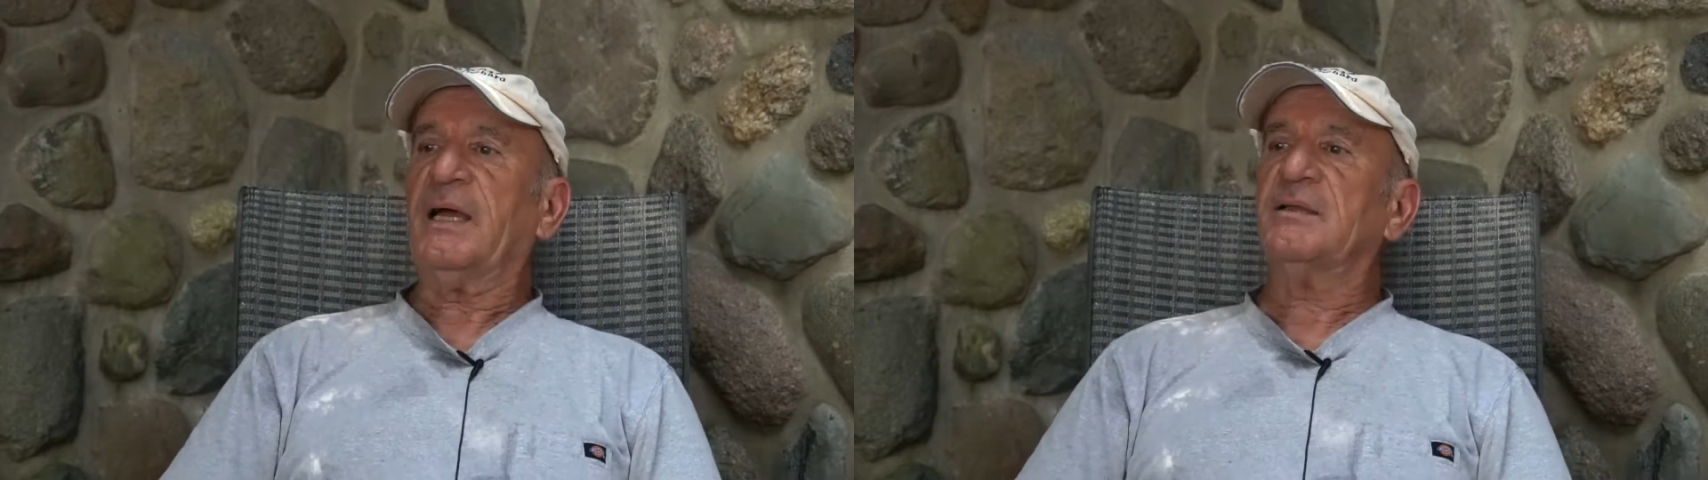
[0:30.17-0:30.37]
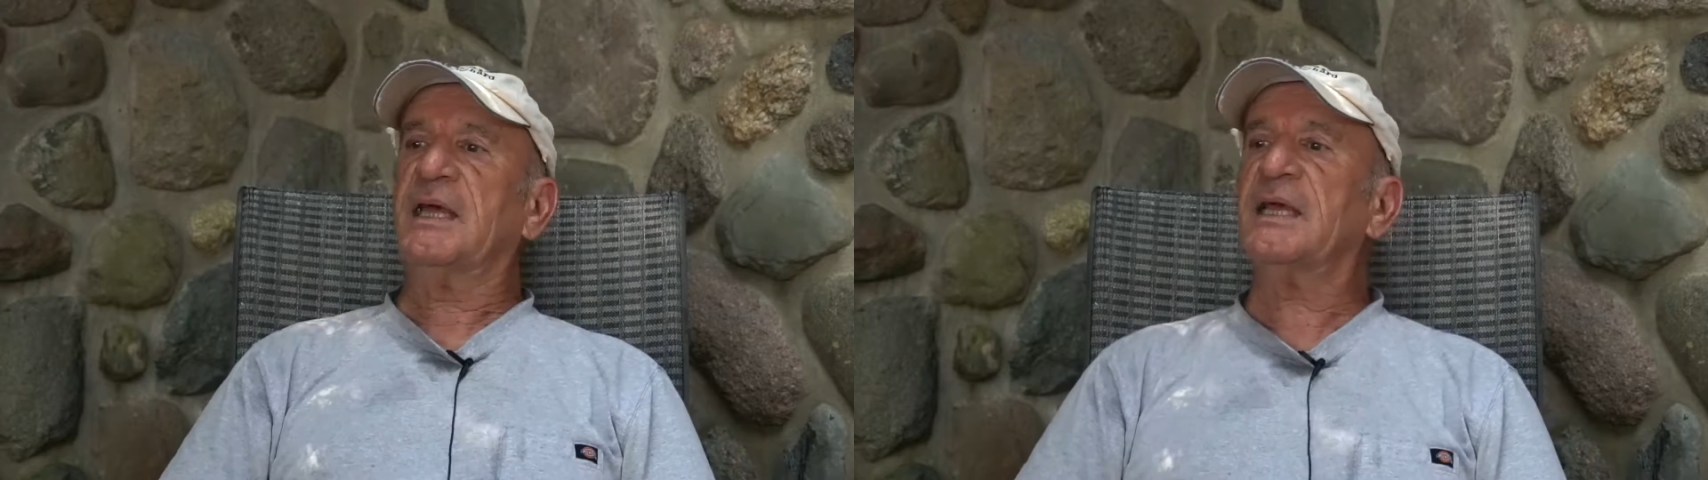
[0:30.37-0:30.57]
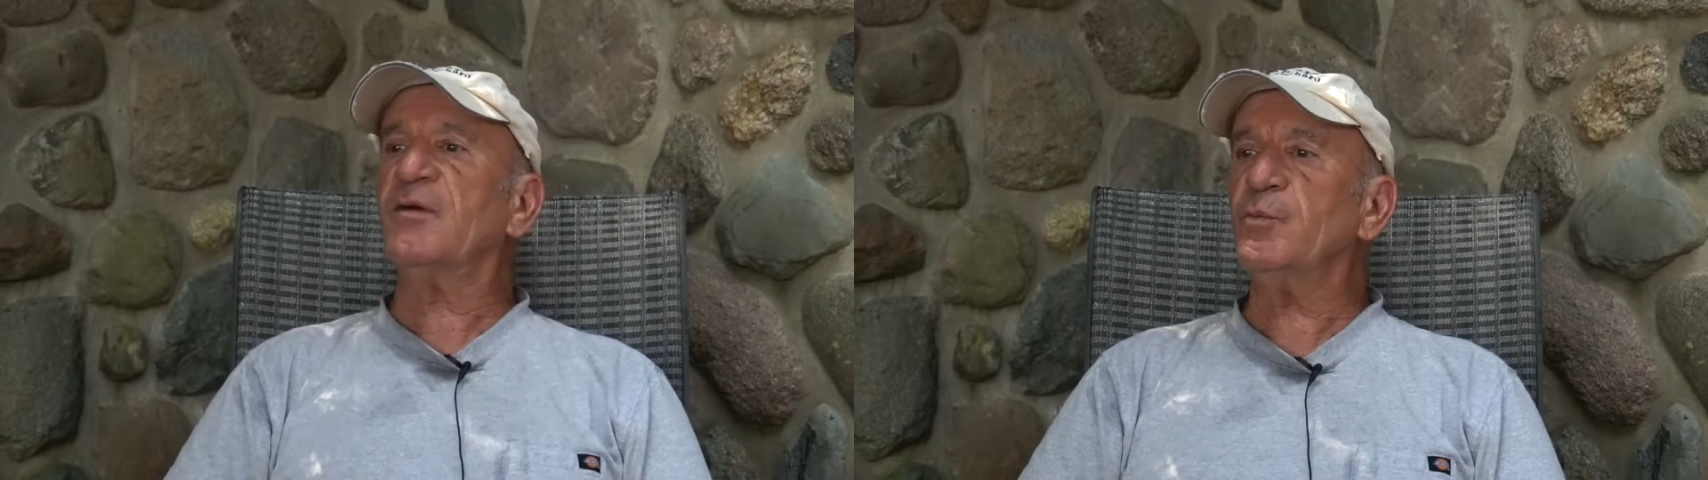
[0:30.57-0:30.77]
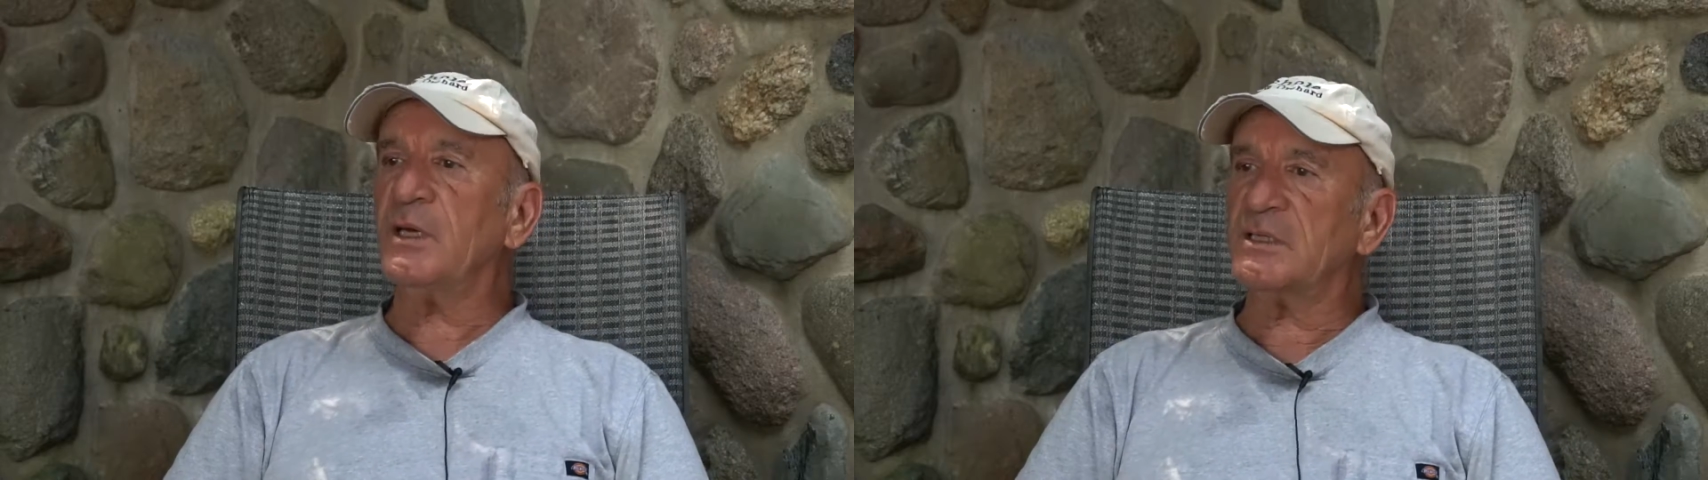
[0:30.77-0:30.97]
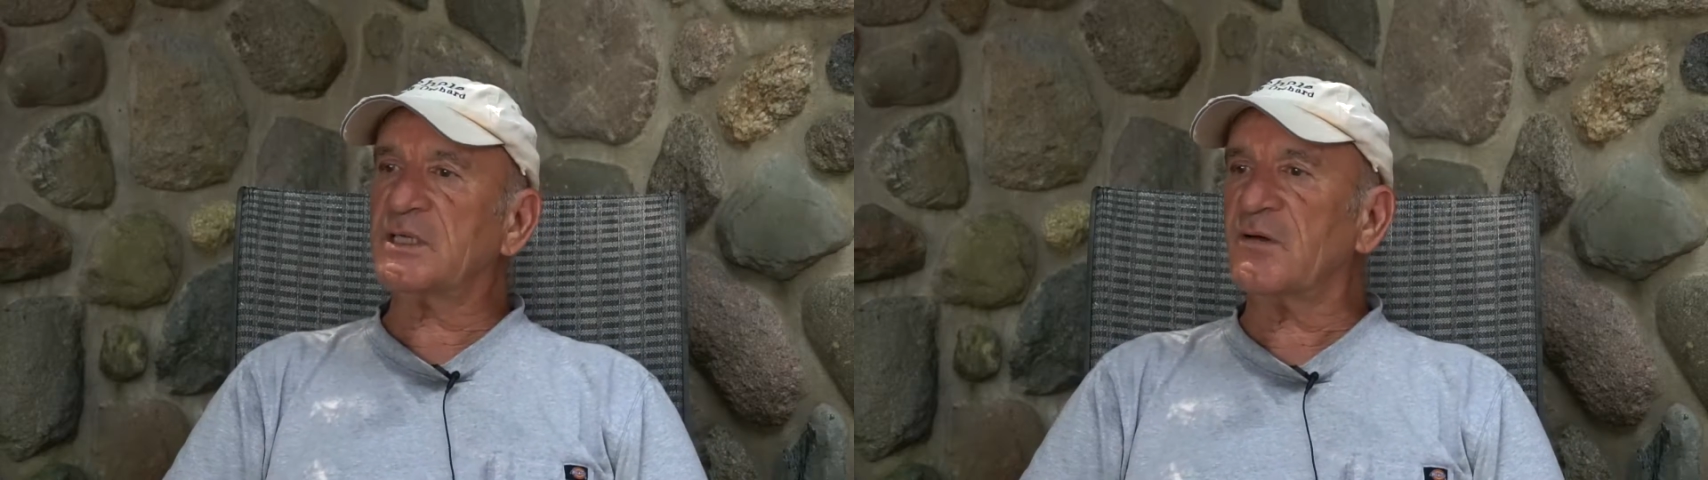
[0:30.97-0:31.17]
They give
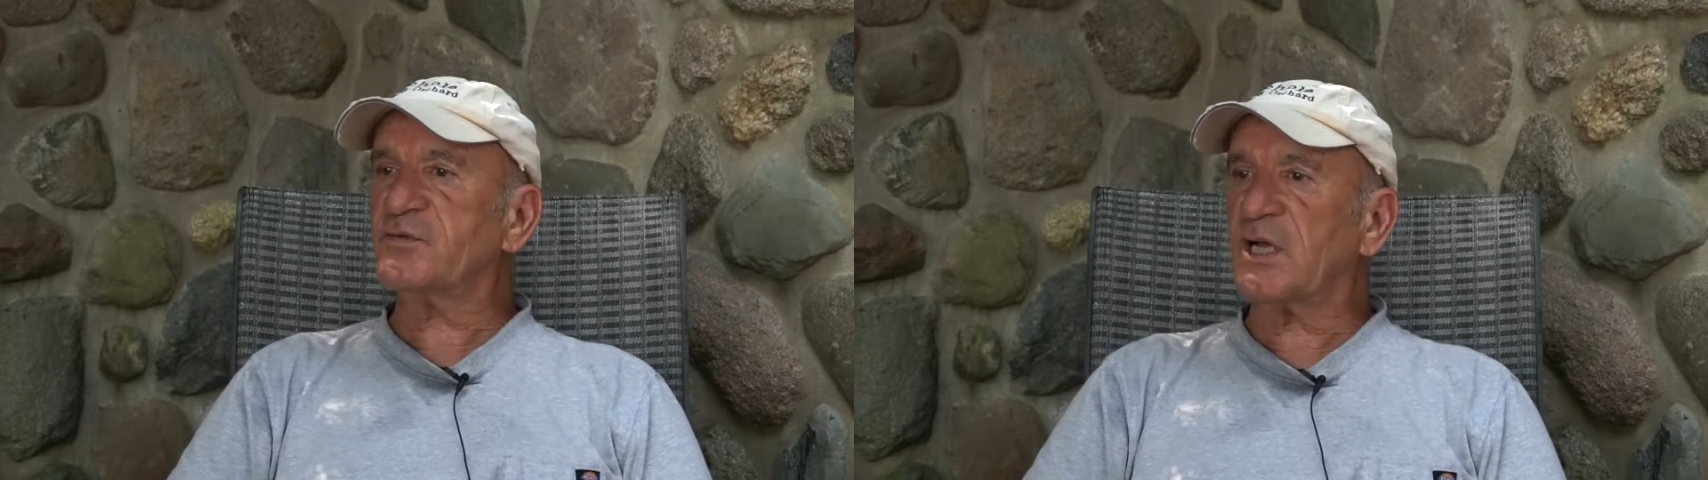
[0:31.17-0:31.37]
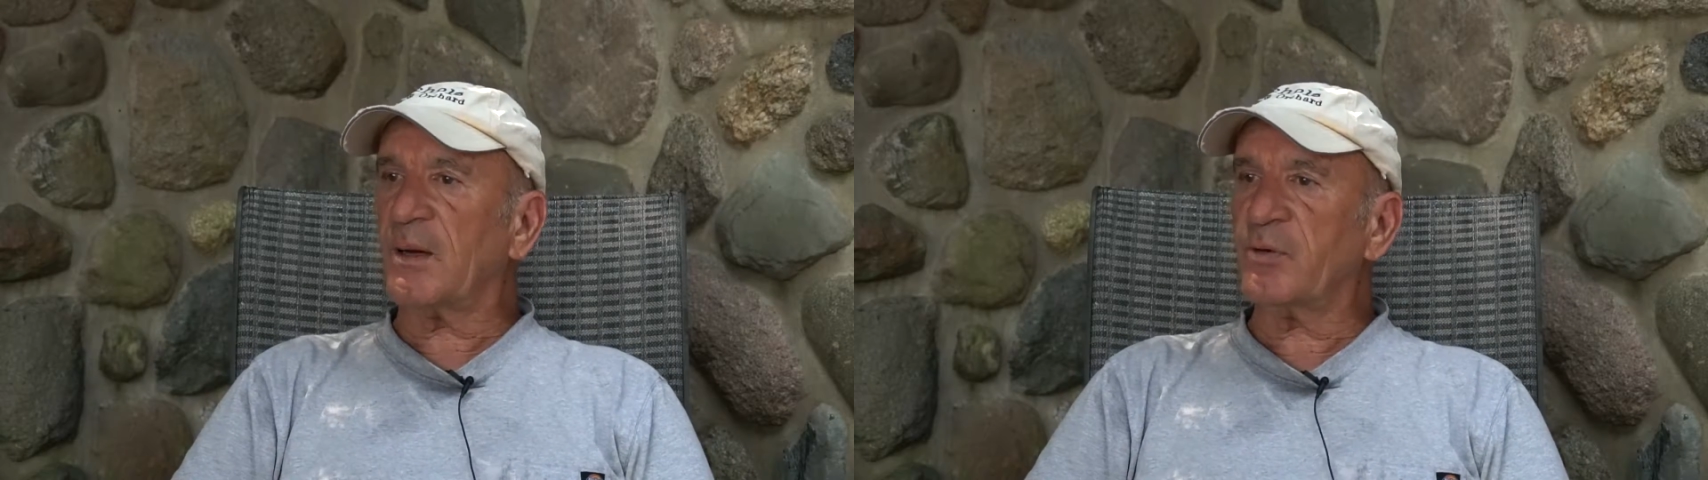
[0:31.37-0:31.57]
me a tough job